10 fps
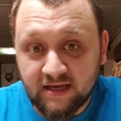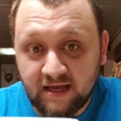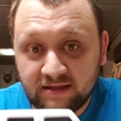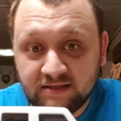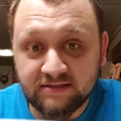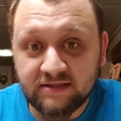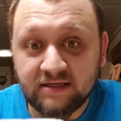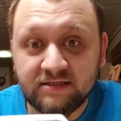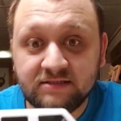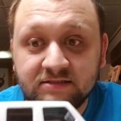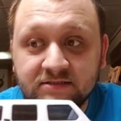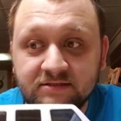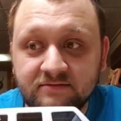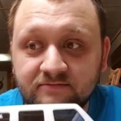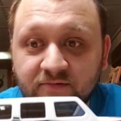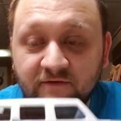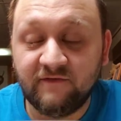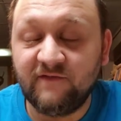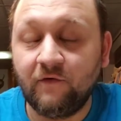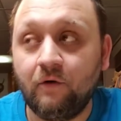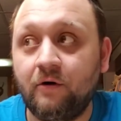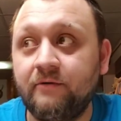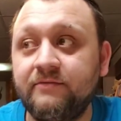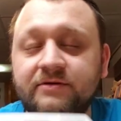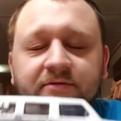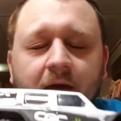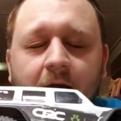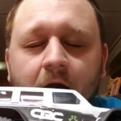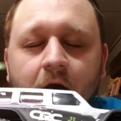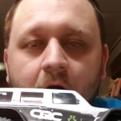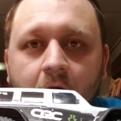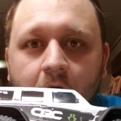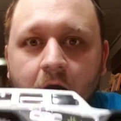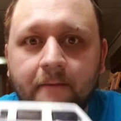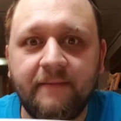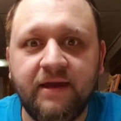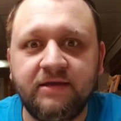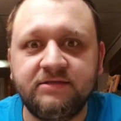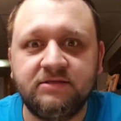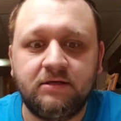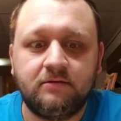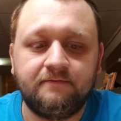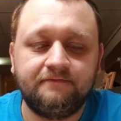and these things performed amazing.